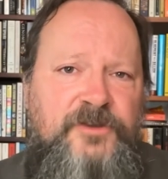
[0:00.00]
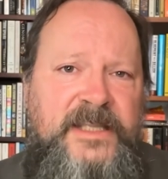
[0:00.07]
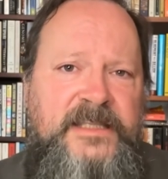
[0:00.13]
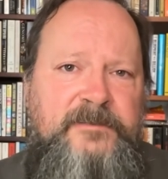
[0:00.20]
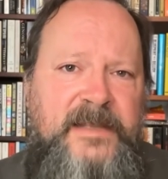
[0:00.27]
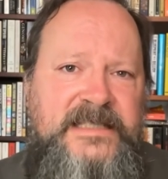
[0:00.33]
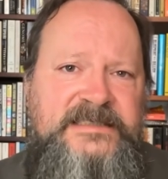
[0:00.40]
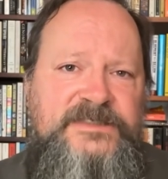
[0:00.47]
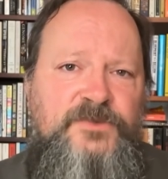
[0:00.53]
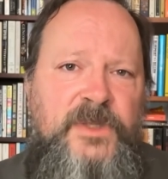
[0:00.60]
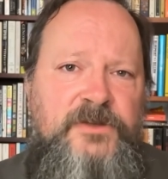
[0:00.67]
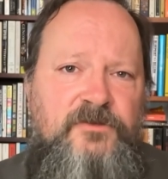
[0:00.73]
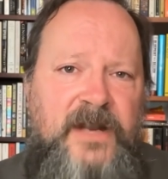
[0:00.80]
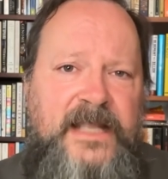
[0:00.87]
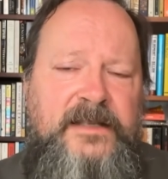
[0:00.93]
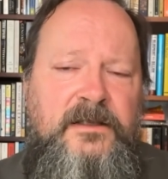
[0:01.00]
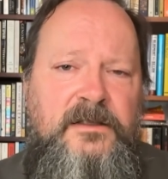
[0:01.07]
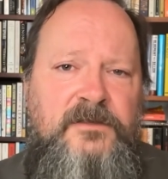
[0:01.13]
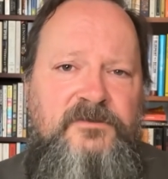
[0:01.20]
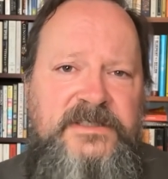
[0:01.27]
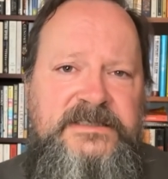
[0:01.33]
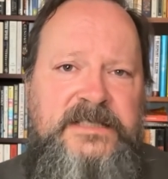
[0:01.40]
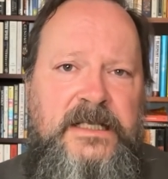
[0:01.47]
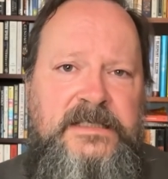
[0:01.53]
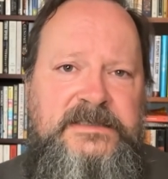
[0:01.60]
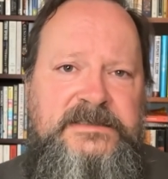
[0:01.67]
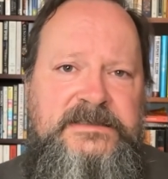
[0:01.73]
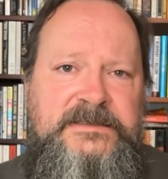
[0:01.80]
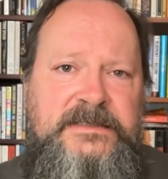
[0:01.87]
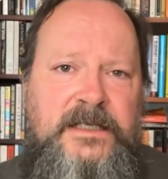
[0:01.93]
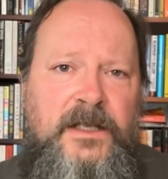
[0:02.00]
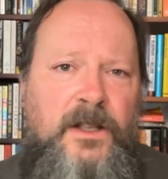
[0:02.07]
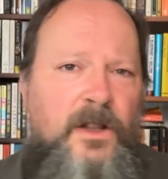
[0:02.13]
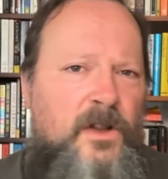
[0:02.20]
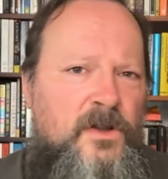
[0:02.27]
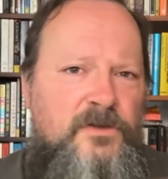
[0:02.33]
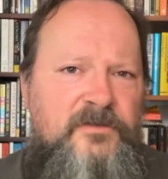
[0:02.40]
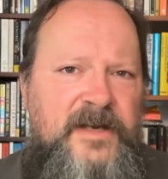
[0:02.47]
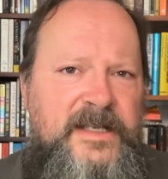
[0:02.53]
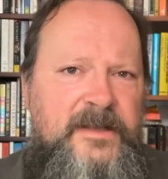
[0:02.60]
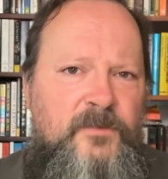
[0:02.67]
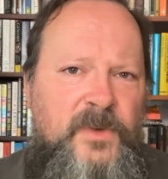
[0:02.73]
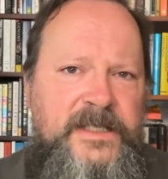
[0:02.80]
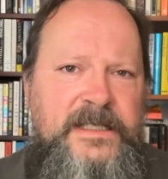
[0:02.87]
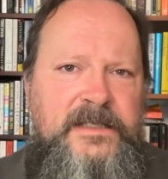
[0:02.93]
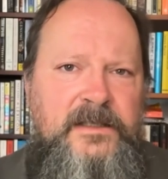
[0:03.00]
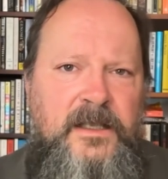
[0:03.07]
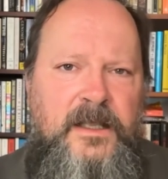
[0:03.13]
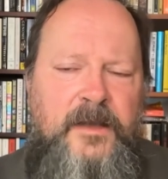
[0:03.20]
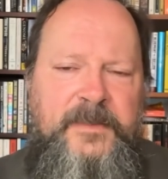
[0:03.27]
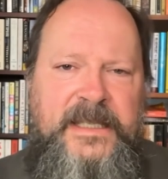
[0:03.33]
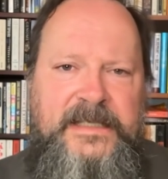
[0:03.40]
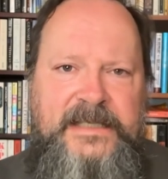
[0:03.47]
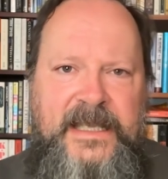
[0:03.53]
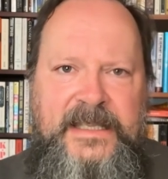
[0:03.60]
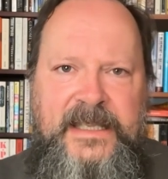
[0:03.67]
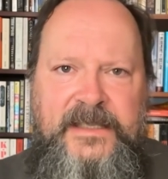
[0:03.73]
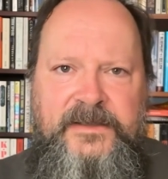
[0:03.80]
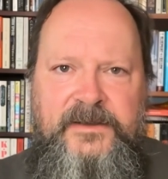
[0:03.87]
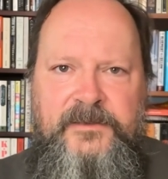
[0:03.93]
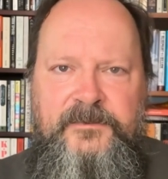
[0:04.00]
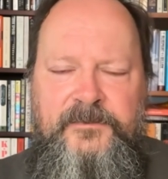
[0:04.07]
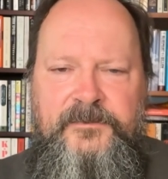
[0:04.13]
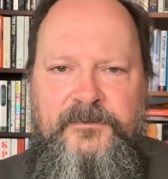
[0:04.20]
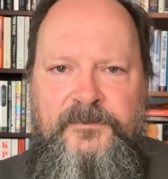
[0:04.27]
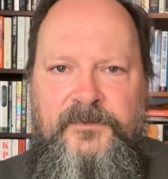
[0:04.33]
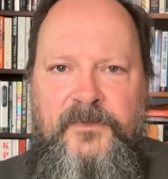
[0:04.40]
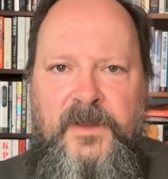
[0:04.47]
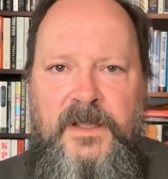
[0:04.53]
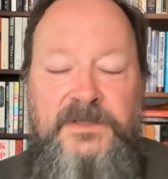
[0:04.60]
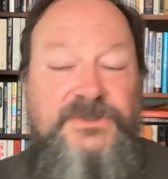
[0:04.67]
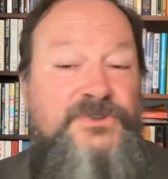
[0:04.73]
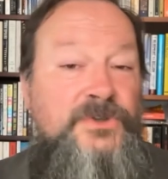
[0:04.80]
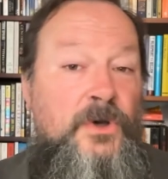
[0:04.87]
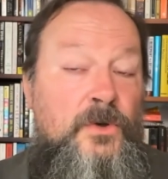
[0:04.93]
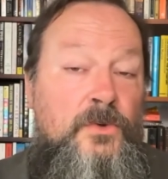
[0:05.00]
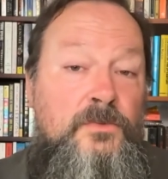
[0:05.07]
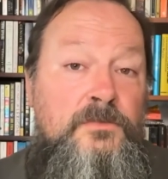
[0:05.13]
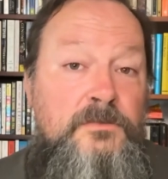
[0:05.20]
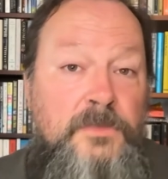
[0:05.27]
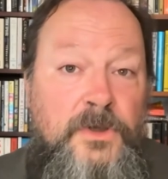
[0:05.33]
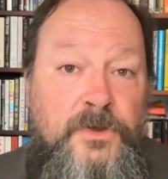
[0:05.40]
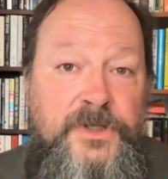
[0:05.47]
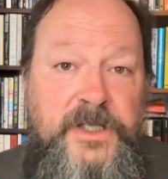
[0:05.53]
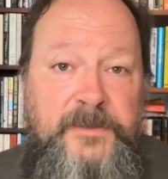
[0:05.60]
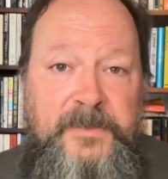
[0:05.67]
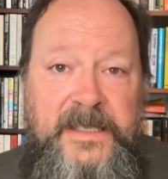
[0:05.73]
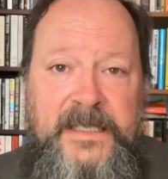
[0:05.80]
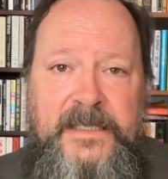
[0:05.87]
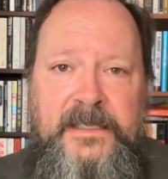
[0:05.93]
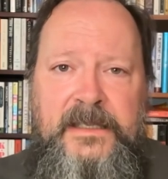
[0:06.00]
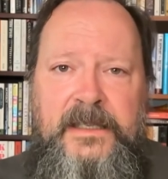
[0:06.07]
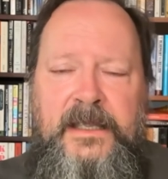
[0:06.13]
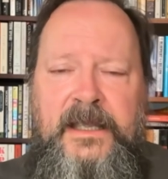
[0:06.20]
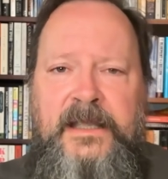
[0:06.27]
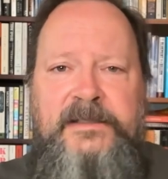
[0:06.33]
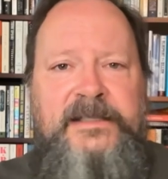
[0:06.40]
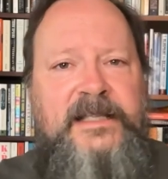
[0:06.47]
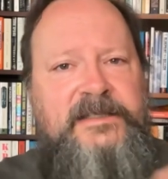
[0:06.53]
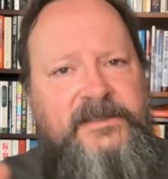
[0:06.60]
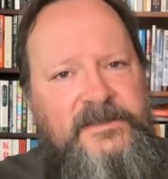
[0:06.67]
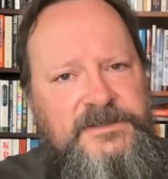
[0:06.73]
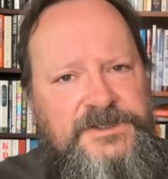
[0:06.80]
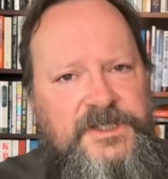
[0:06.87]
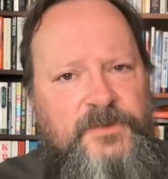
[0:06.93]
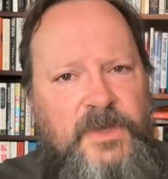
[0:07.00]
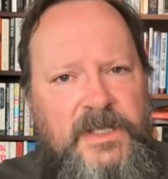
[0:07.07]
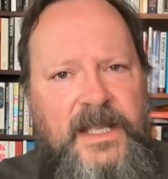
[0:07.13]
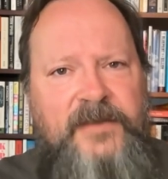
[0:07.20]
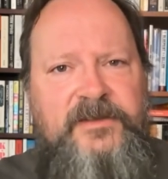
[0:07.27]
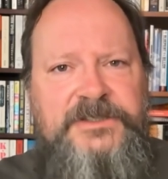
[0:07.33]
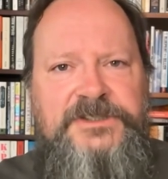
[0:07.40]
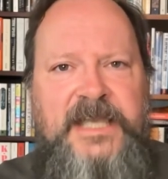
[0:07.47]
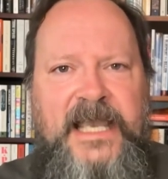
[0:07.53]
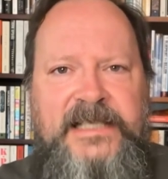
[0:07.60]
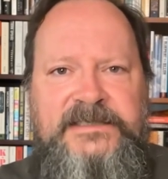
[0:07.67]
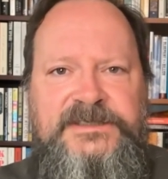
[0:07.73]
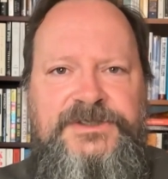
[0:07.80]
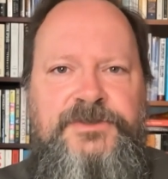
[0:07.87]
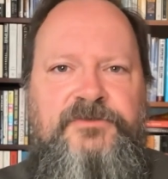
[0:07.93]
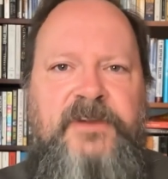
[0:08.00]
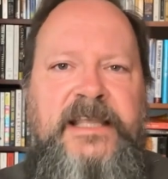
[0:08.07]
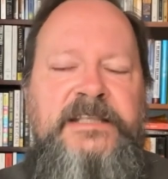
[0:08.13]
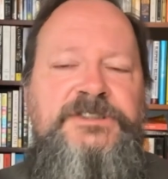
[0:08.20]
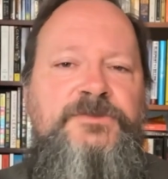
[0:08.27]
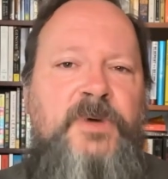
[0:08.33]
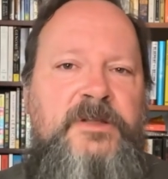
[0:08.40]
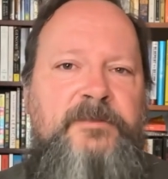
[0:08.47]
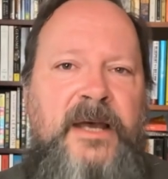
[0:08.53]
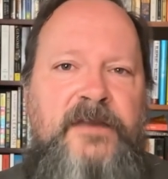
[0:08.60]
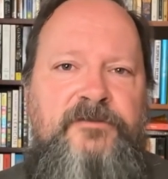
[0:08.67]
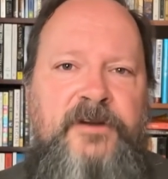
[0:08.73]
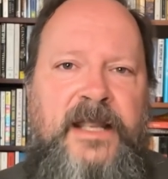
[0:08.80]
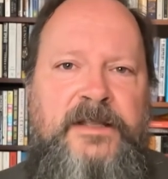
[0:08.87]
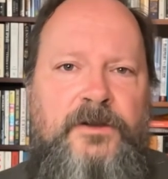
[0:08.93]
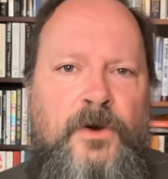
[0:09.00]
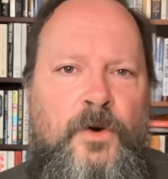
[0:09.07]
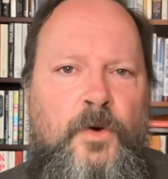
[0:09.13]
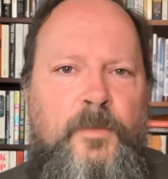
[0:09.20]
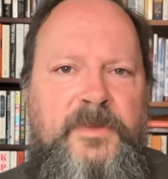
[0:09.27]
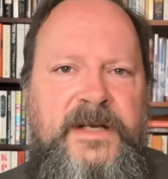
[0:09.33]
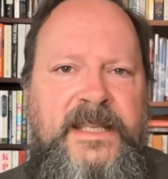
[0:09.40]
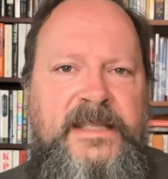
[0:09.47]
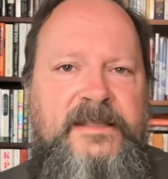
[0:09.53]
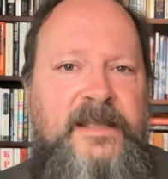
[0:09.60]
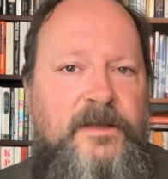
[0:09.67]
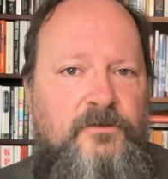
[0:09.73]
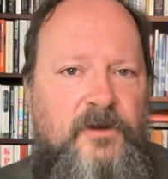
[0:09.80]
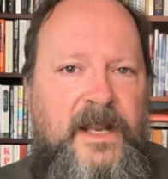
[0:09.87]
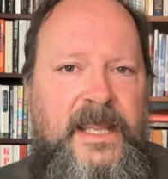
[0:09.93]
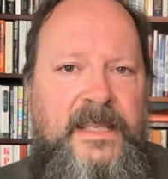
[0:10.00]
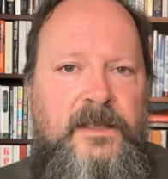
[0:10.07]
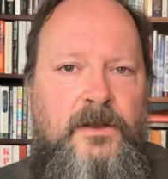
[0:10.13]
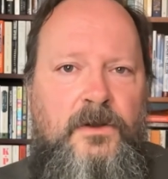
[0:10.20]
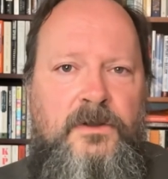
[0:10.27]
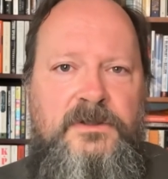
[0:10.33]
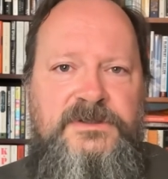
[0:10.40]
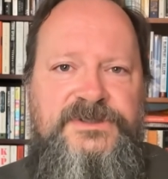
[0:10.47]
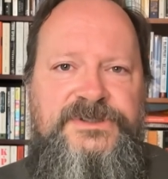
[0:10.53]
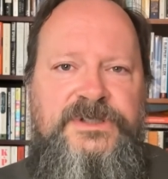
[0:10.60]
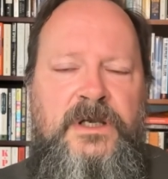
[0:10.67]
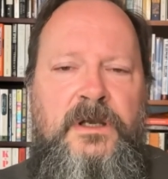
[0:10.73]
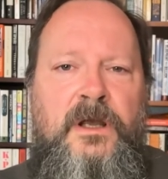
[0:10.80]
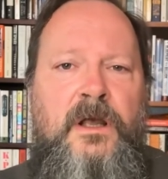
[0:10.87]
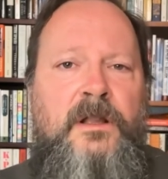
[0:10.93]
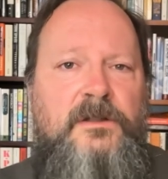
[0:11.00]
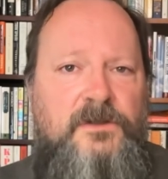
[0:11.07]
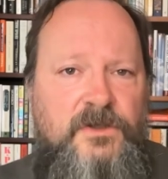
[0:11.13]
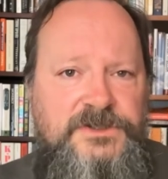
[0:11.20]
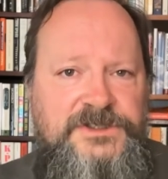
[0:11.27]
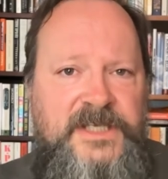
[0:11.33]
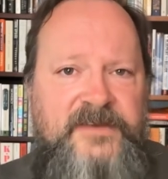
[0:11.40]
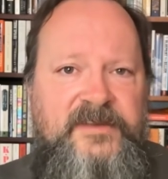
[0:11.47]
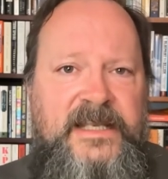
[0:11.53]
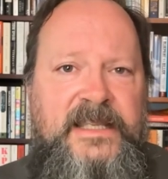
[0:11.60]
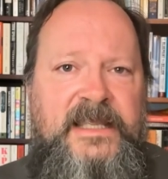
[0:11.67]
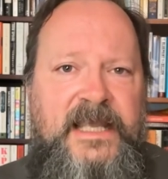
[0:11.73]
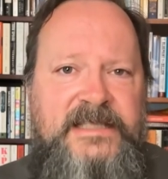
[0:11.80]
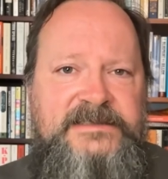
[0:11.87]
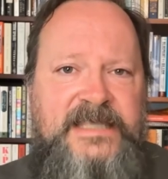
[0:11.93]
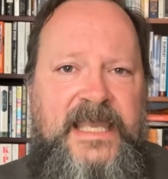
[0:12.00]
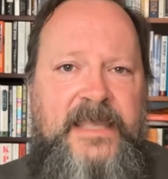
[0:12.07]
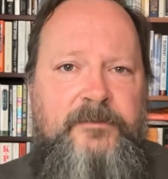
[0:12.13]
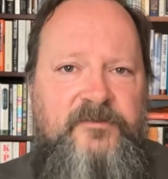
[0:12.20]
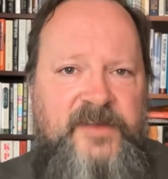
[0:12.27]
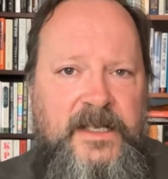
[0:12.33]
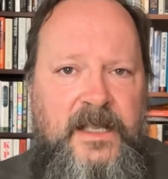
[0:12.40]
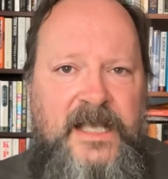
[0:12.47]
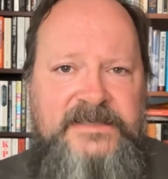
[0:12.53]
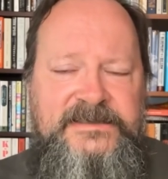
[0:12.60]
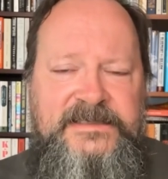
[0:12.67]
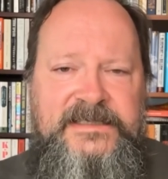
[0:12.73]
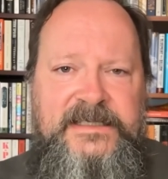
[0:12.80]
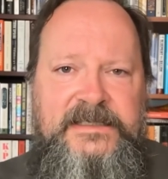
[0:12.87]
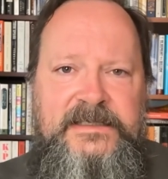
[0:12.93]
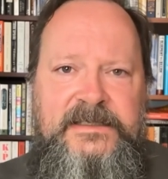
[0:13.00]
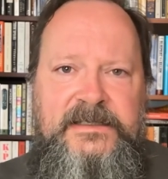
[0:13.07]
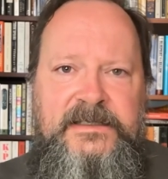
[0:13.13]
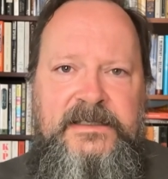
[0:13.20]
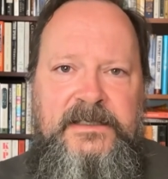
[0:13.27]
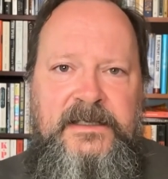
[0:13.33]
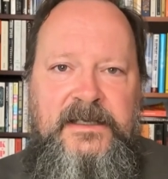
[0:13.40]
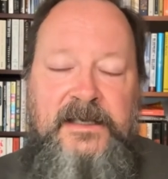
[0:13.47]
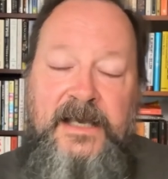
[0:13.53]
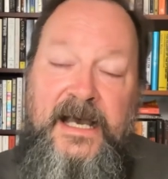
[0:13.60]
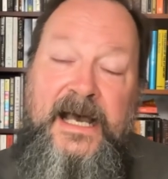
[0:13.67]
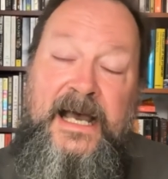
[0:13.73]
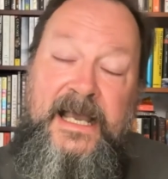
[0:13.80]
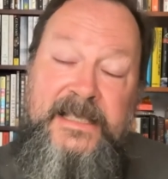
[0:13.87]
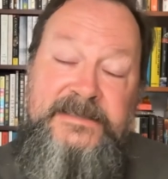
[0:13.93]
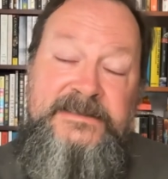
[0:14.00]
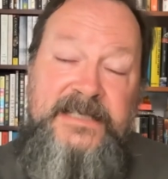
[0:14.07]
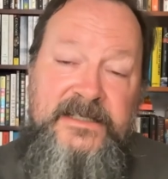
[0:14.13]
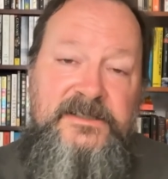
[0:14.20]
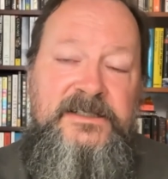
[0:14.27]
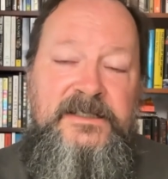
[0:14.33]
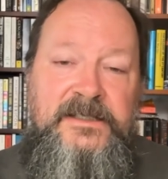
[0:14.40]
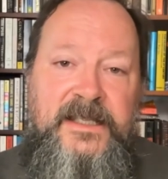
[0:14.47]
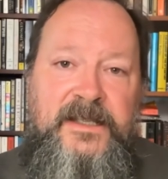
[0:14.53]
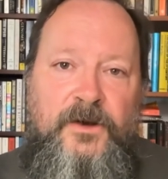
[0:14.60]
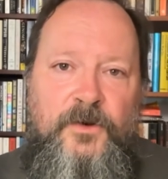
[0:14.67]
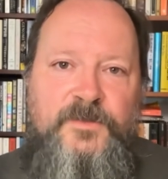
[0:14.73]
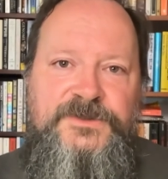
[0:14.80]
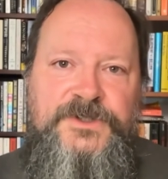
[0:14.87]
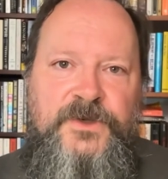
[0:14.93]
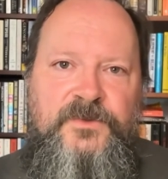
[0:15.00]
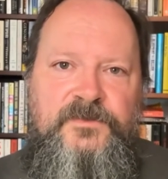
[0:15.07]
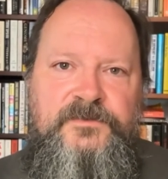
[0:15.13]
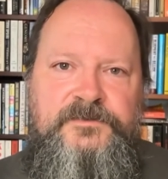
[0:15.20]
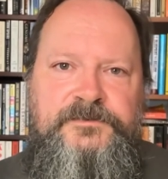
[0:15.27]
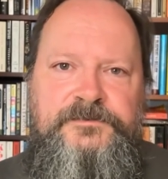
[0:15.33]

treatments with radical results already within the coming decade. So could it be that she will have a chance to reach what my friend Aubrey de Grey calls longevity escape velocity? I certainly hope so.